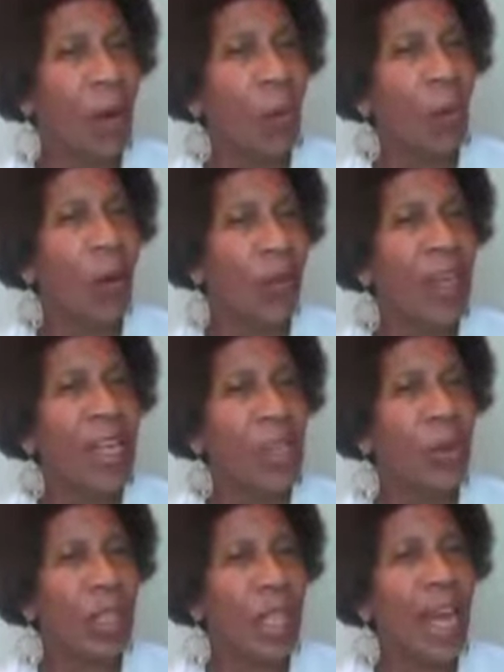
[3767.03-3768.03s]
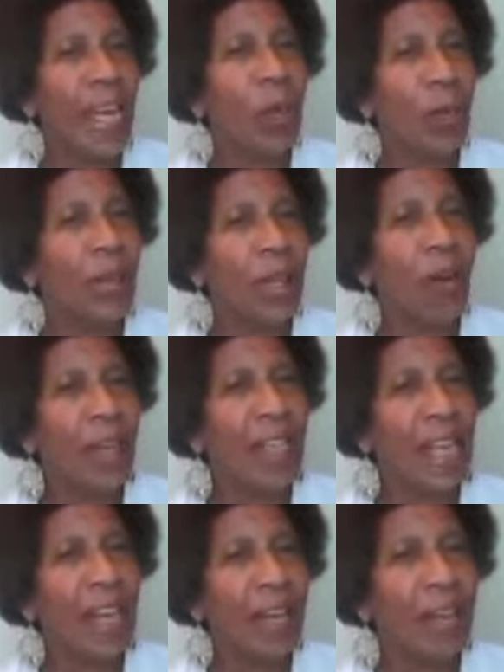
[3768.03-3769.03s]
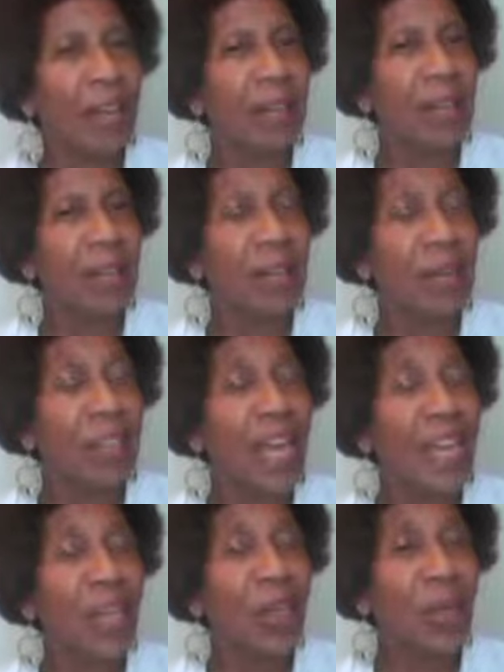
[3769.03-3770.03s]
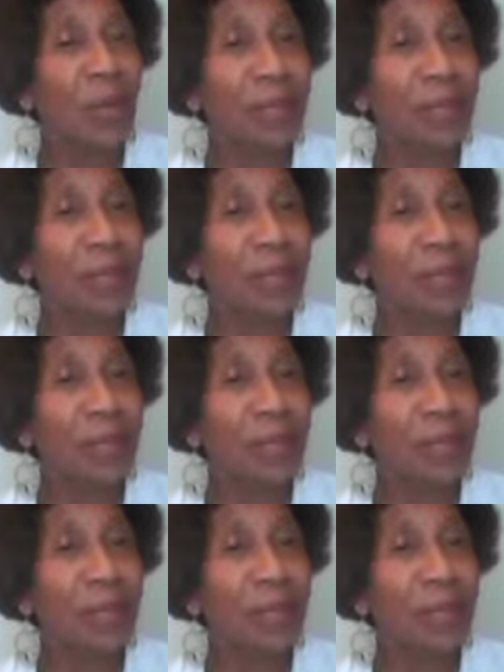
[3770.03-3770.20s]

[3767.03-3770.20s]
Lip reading: what things were like and what they are now. So thank you.